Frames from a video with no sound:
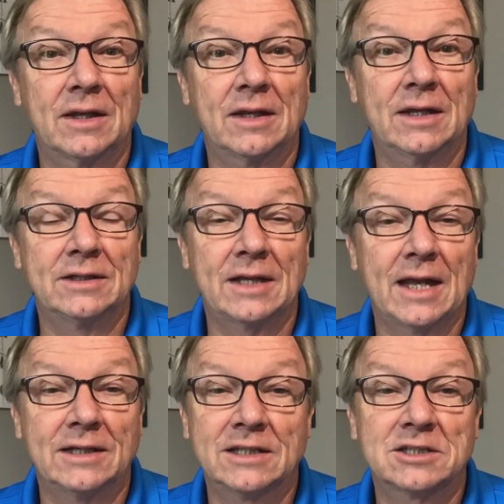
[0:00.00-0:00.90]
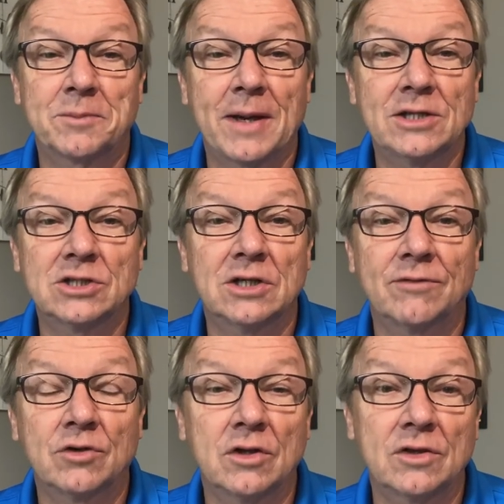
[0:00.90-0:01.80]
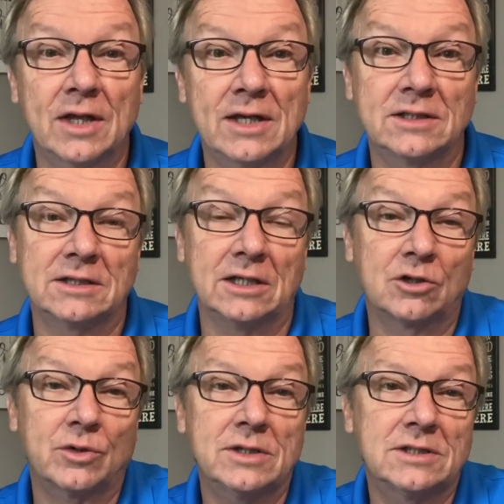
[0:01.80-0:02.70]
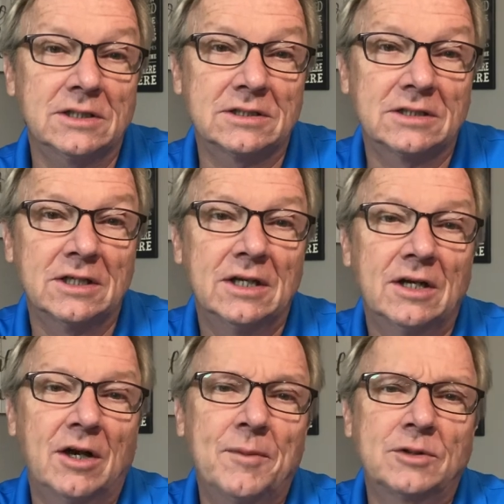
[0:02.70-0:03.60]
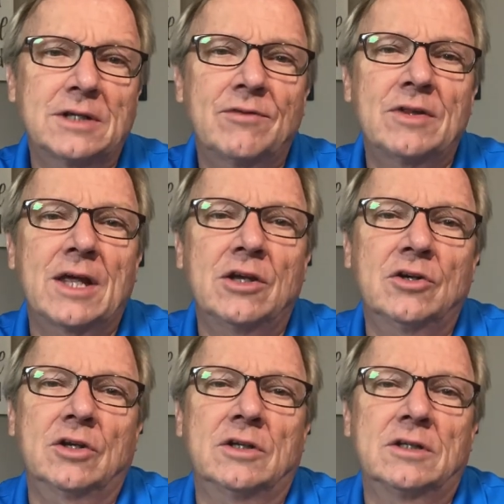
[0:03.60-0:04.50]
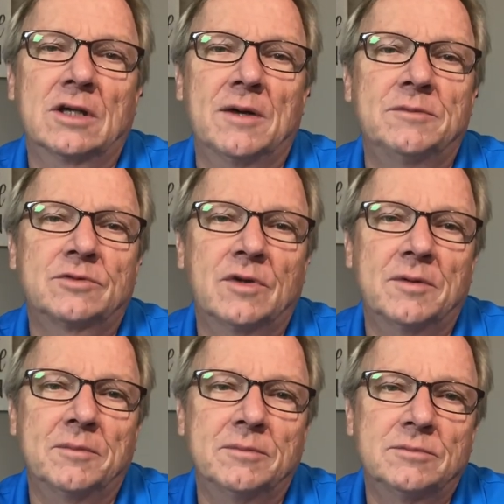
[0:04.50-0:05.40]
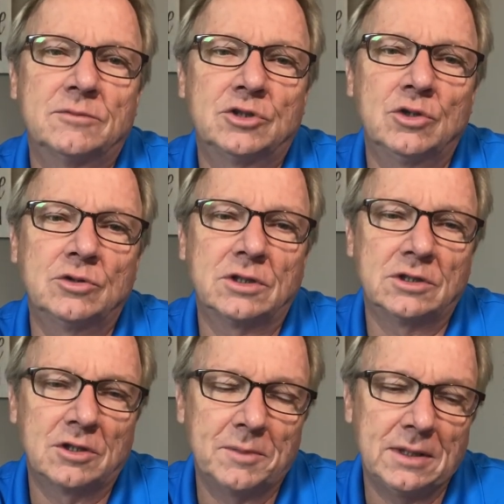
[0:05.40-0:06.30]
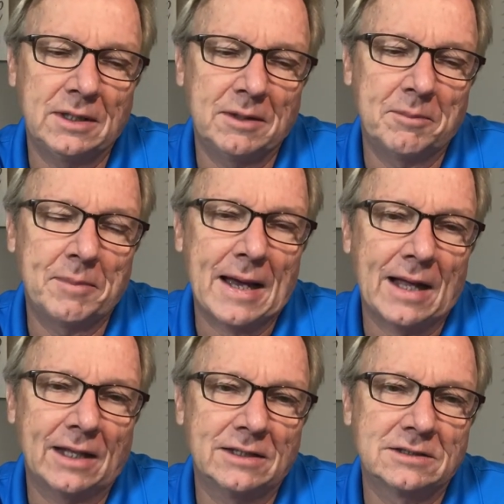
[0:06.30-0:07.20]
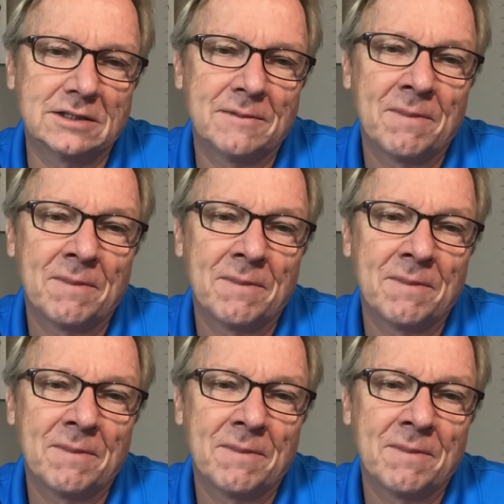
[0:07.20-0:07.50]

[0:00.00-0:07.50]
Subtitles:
anticipation of good things increases. Almost everything good comes from choosing to be balanced.